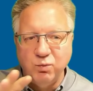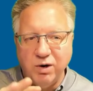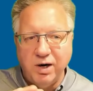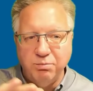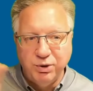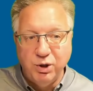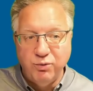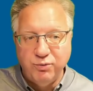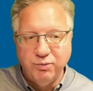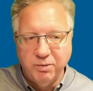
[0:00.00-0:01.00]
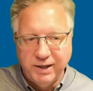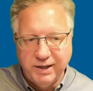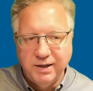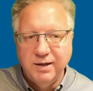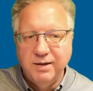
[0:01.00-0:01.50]
blow through it
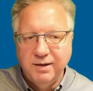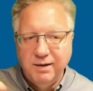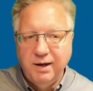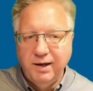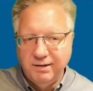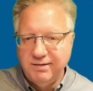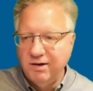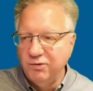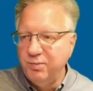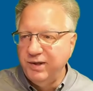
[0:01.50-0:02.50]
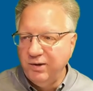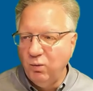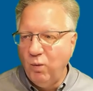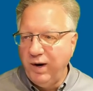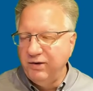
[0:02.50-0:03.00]
and it tells me
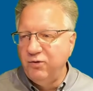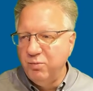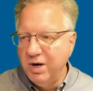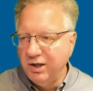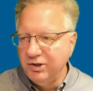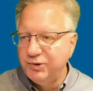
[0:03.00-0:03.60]
way too much.